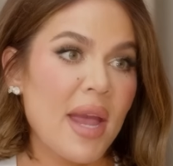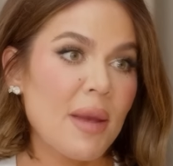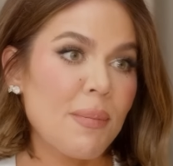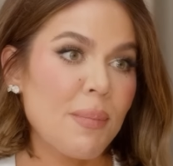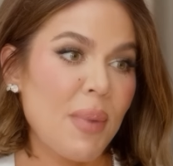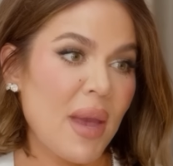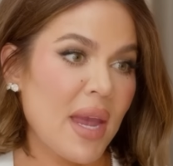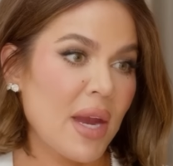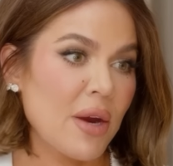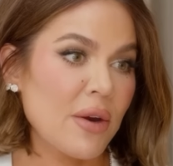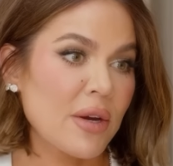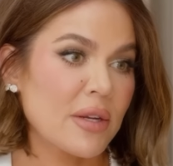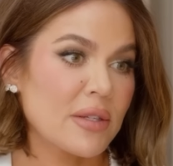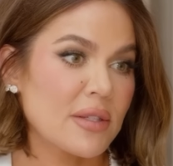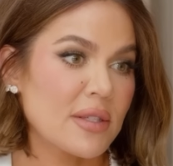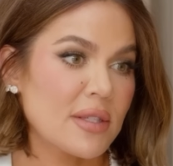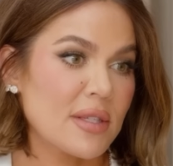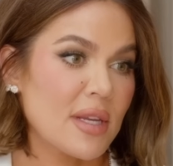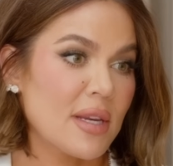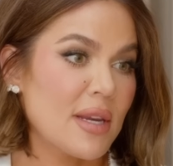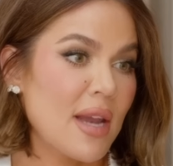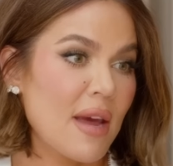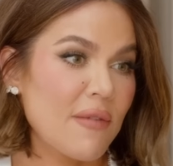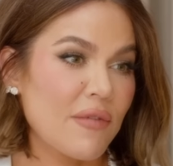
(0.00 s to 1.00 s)

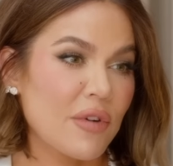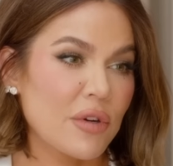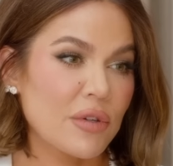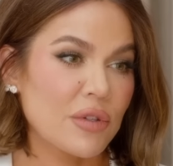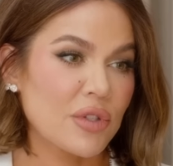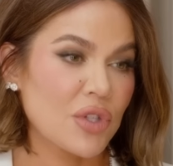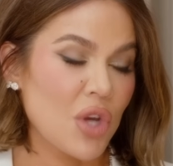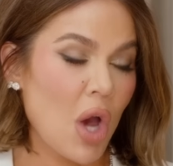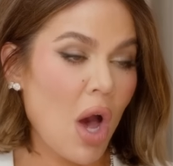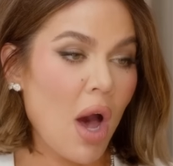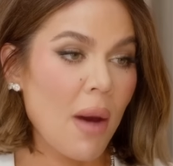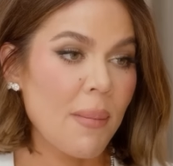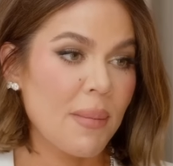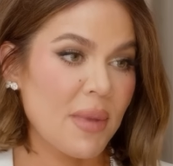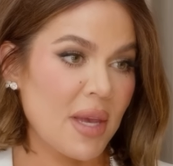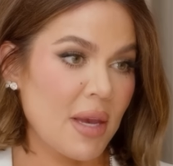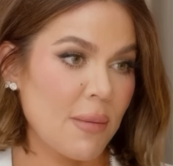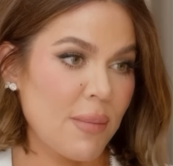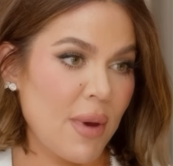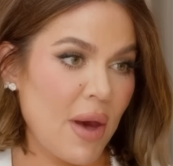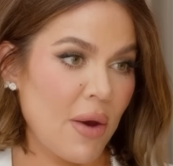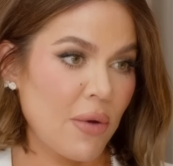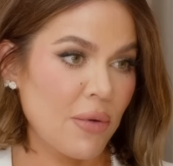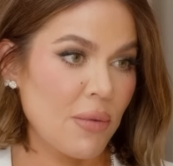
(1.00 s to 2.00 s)
parents never taught me
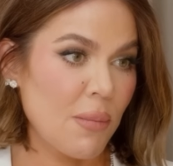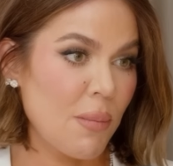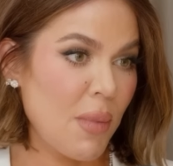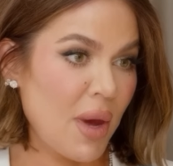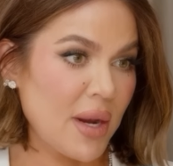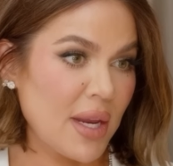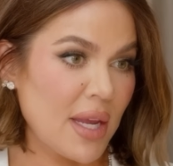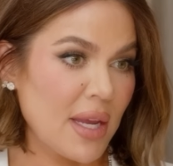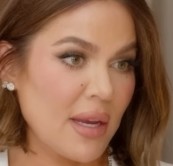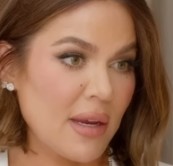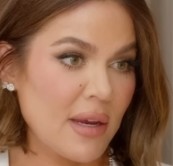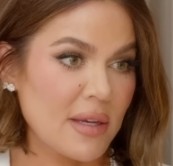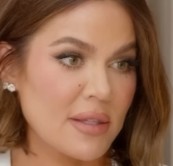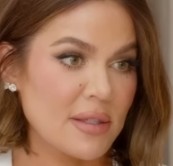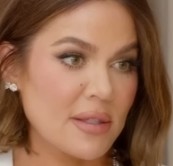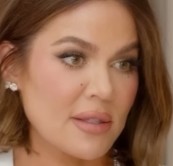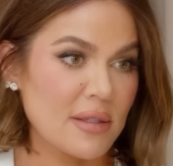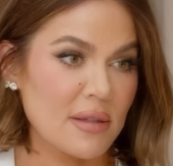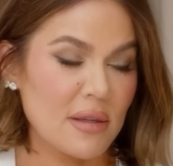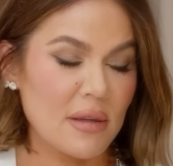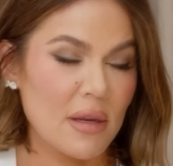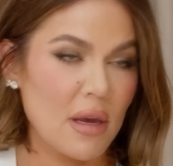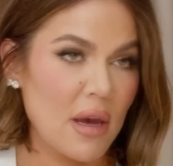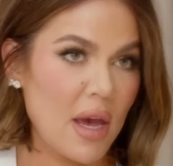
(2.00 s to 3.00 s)
about money
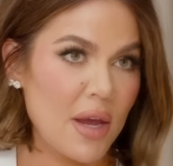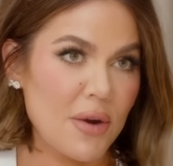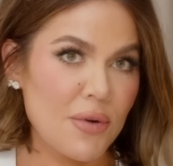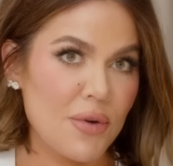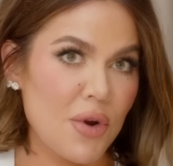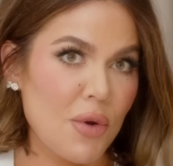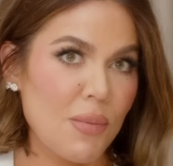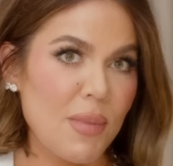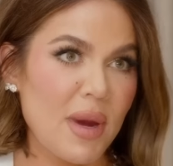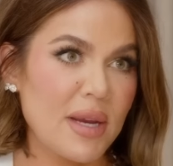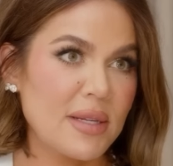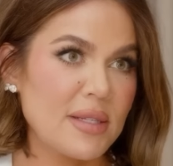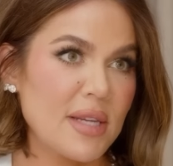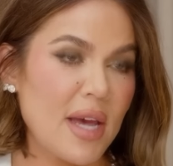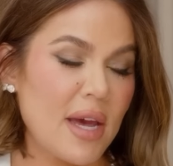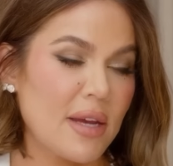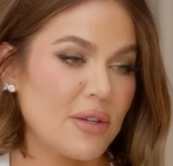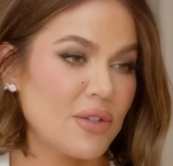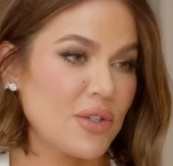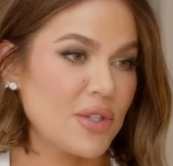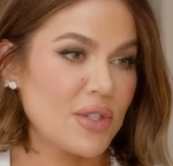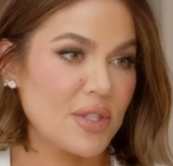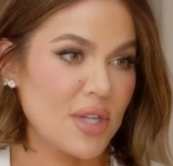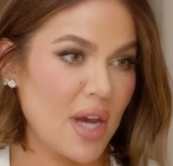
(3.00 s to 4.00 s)
because I don't know, my
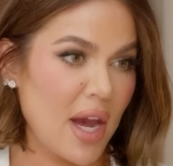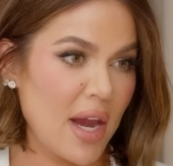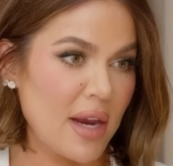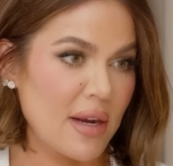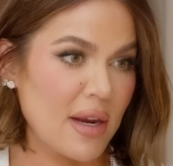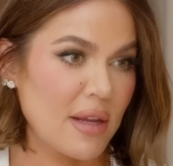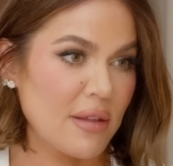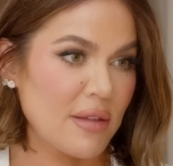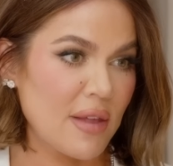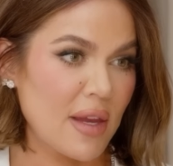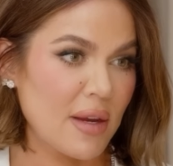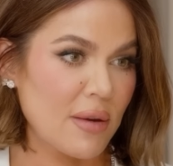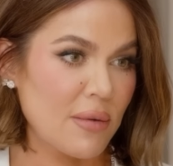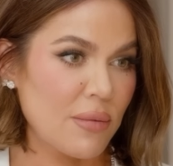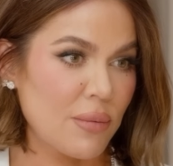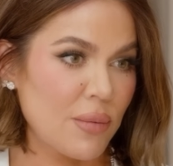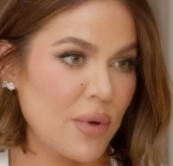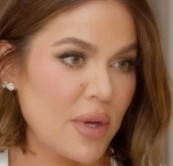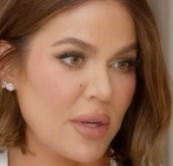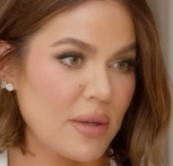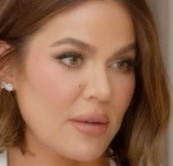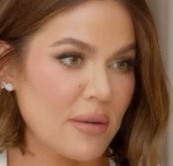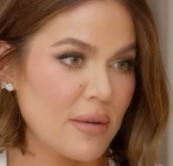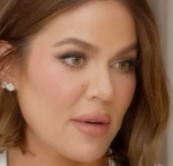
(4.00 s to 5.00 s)
dad just died, I think,
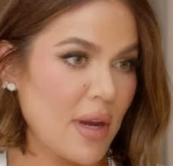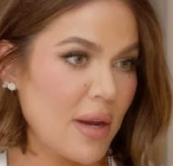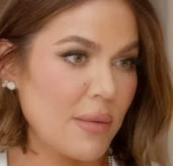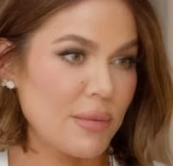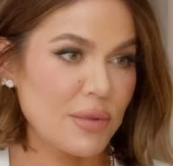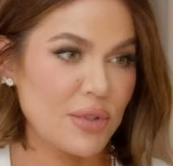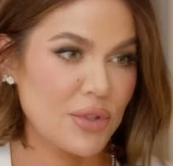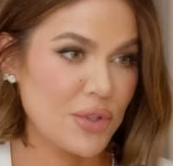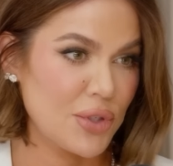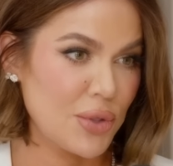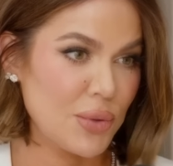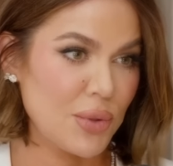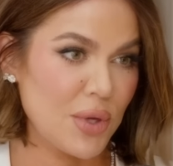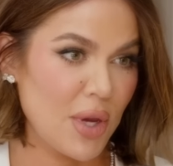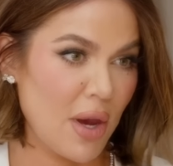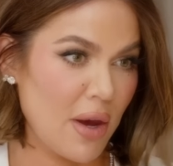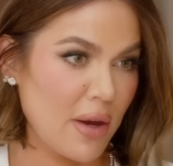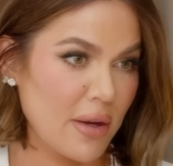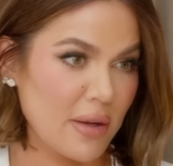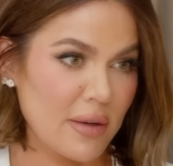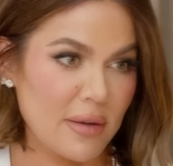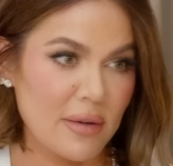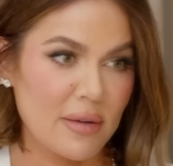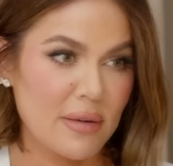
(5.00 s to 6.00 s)
when I was too
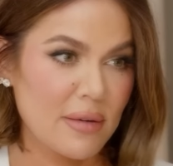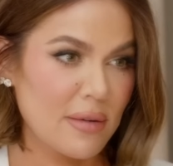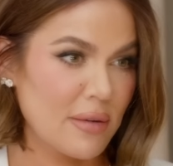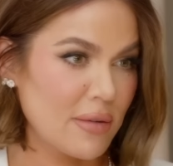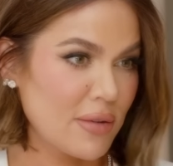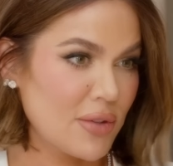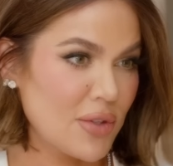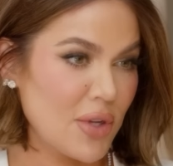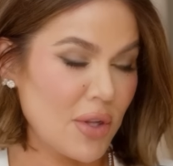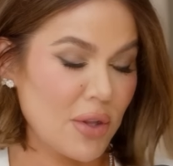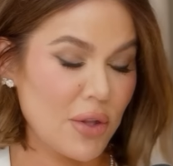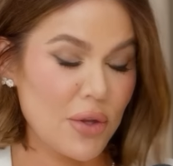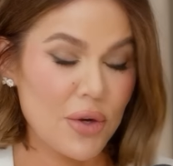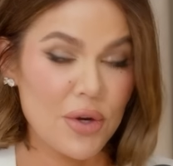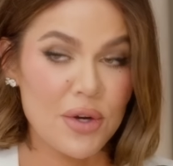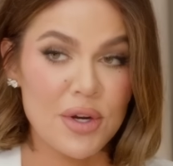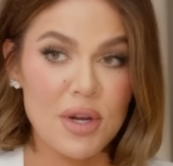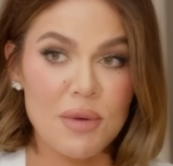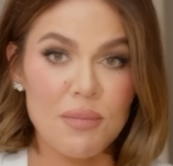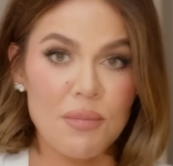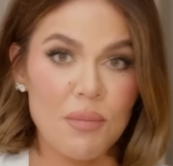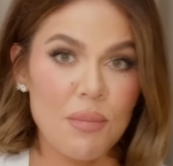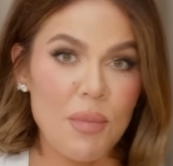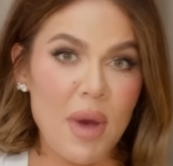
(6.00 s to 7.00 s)
young to learn.
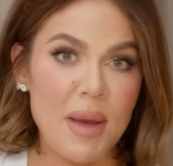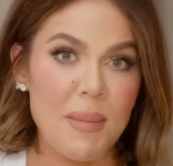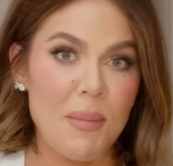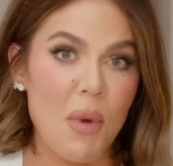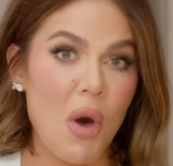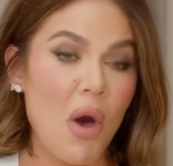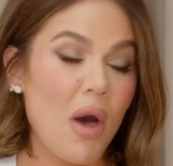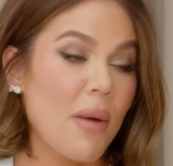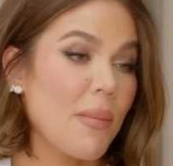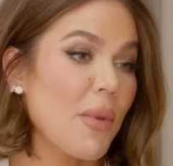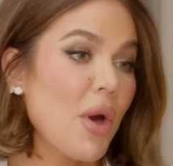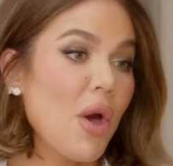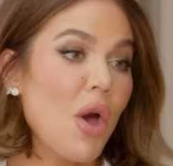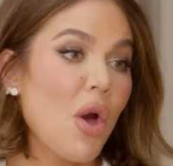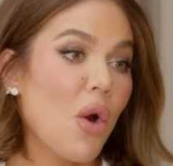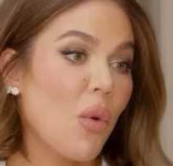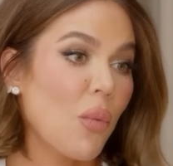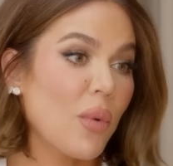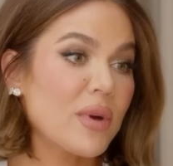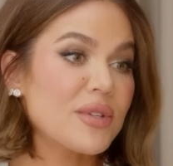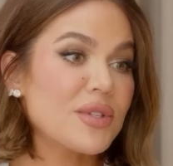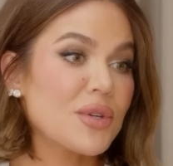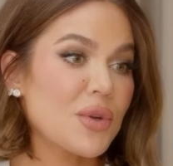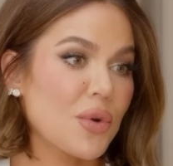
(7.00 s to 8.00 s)
And my mom
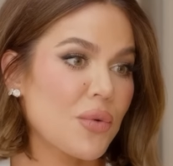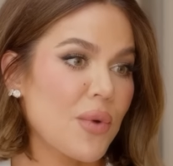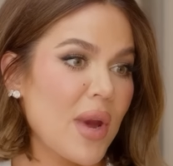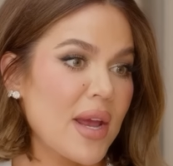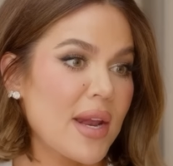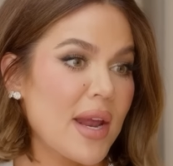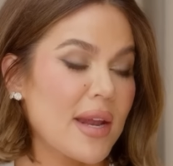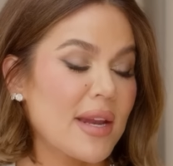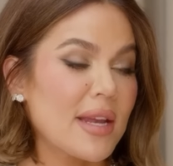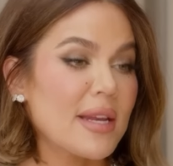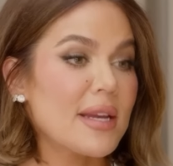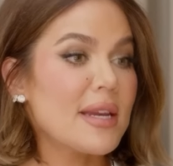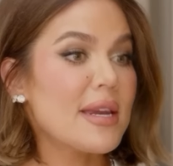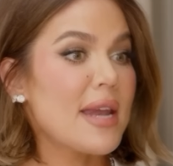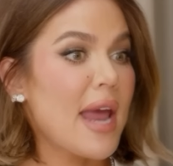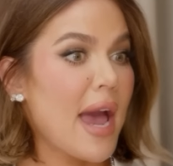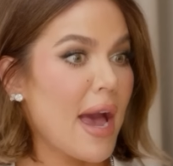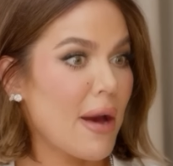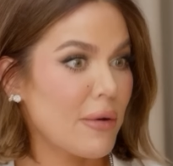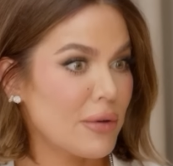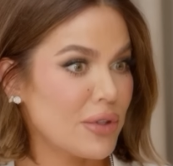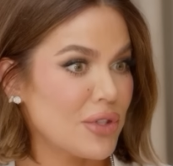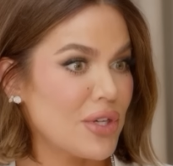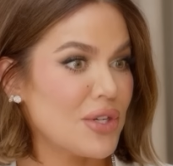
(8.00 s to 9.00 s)
wasn't great at it.
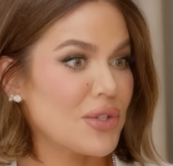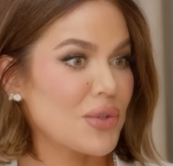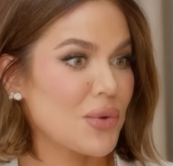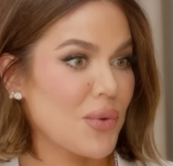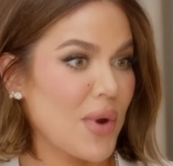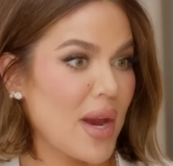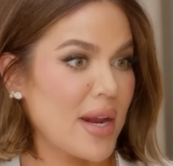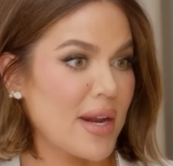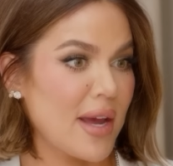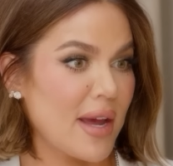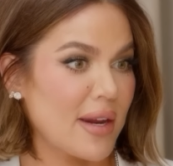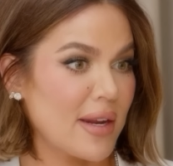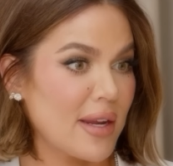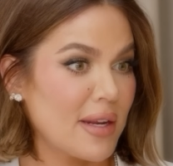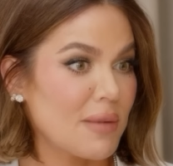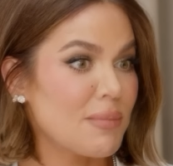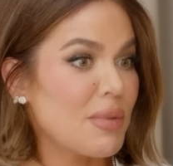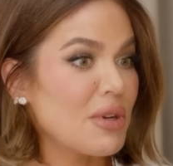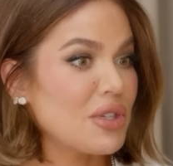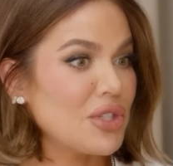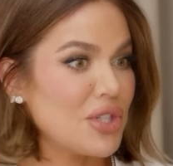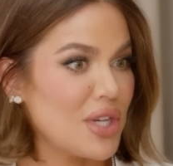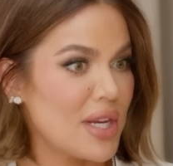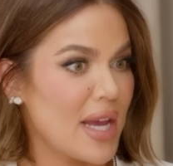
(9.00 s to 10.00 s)
Now she's great at it,
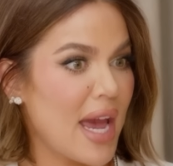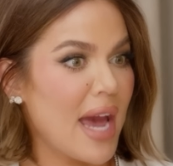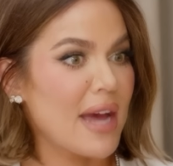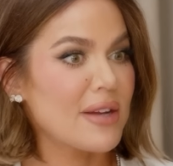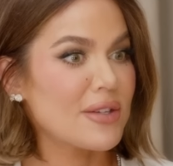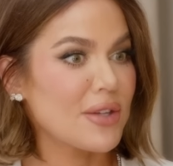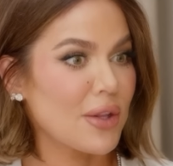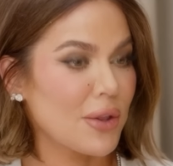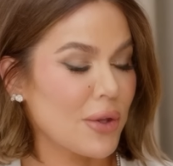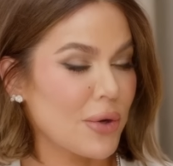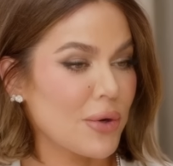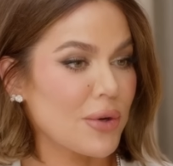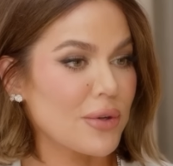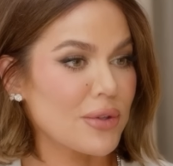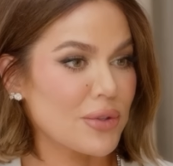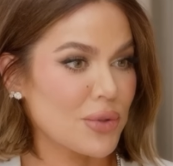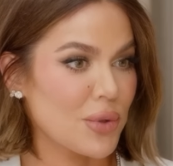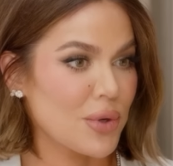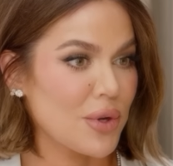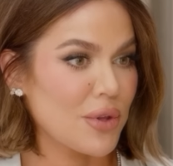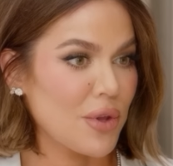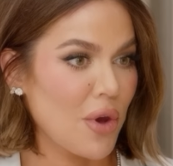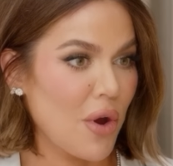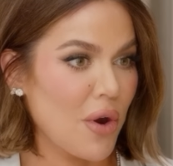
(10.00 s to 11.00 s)
but she had to learn
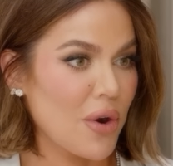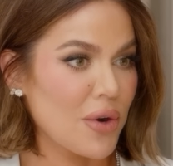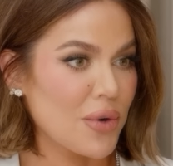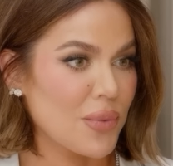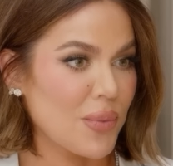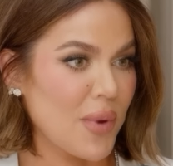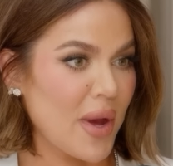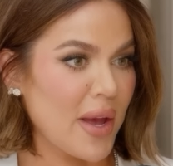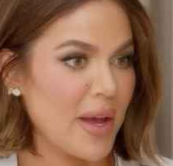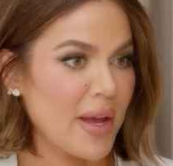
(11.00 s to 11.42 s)
sort of the hard way.